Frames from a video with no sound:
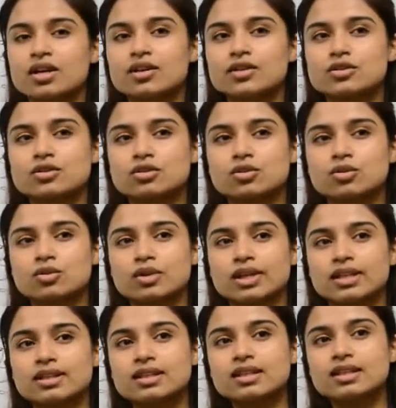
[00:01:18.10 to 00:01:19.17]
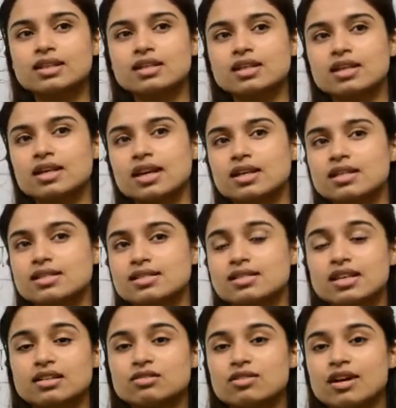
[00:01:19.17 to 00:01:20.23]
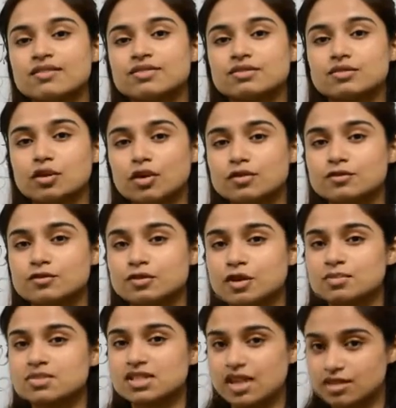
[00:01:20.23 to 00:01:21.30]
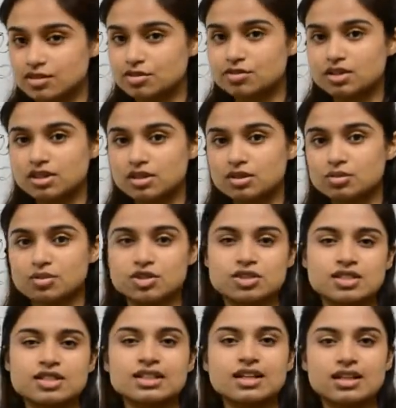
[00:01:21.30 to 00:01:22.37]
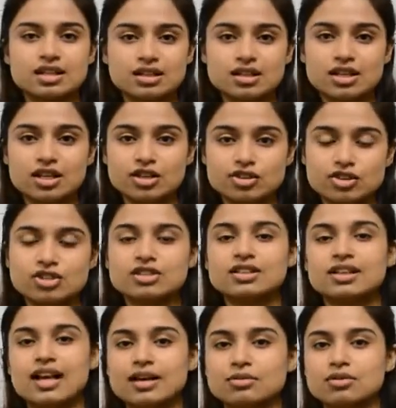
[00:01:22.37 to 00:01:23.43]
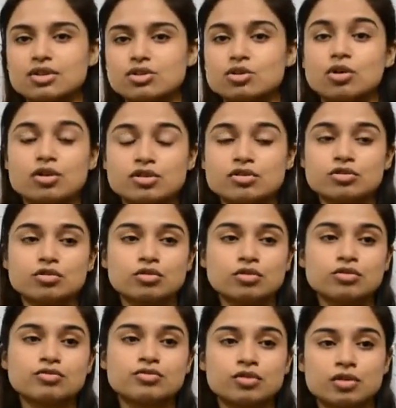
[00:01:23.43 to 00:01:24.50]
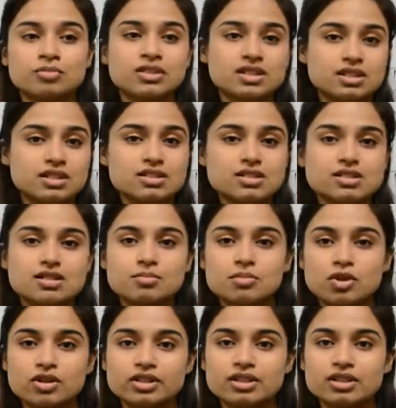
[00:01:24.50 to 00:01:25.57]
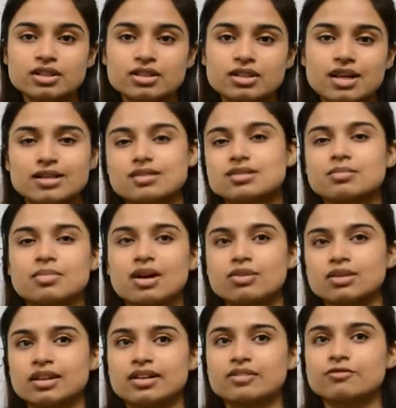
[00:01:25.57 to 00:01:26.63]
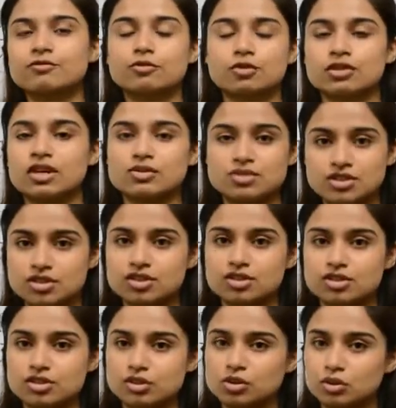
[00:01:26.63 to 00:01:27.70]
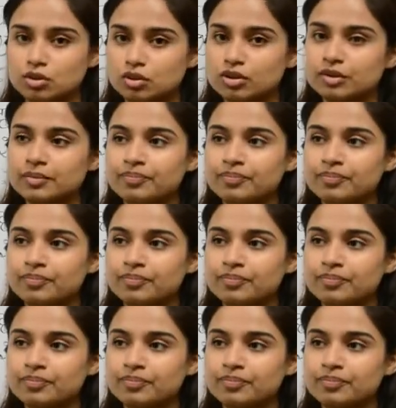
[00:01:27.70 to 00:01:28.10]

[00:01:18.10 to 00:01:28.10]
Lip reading: So Hindi is said to have evolved from Sanskrit, which is an ancient language also from the Indian subcontinent, and it's about like 4,000 years old.